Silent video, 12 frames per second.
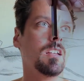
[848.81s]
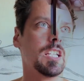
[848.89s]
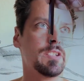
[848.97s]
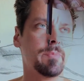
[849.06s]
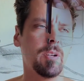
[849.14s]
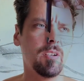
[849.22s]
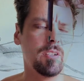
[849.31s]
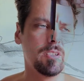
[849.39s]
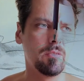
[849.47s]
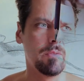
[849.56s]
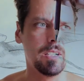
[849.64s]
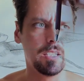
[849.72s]

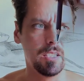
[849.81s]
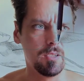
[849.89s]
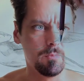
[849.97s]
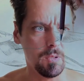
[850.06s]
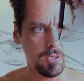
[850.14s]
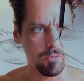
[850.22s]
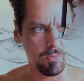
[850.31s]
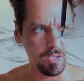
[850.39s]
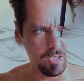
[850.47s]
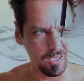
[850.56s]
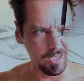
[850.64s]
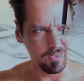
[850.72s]
experience reading these books where
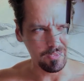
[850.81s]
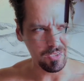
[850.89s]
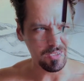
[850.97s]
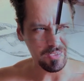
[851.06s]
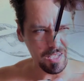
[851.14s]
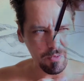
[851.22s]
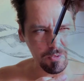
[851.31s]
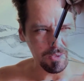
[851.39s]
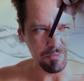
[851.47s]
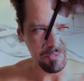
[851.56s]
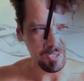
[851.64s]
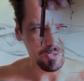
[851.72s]
you're like, just say what
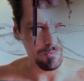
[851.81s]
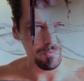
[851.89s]
the fuck